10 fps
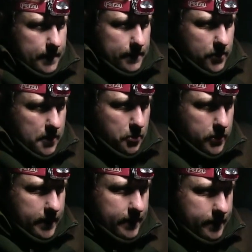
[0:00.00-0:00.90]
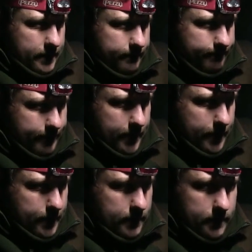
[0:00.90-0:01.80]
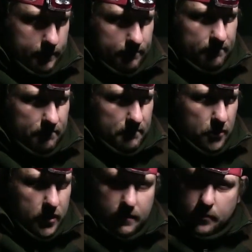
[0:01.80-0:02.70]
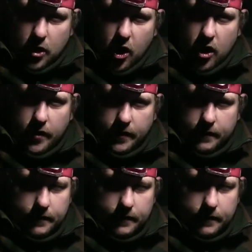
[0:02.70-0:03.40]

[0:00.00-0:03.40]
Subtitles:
so I'm looking, I'm looking cock on,